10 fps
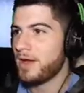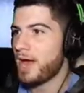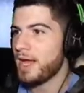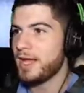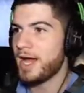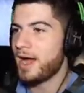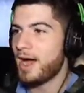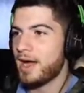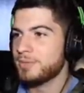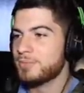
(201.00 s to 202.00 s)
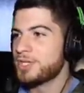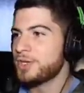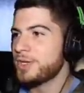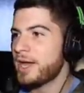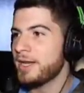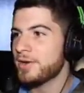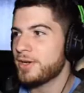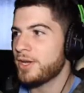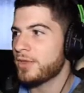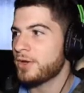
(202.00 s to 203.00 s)
I'm still not hearing
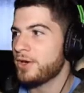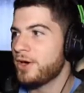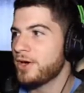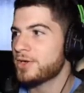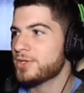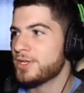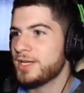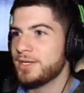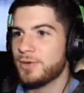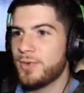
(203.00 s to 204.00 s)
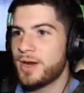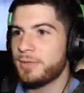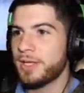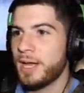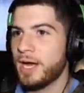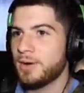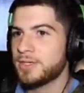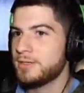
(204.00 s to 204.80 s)
you. The car is incredibly loud.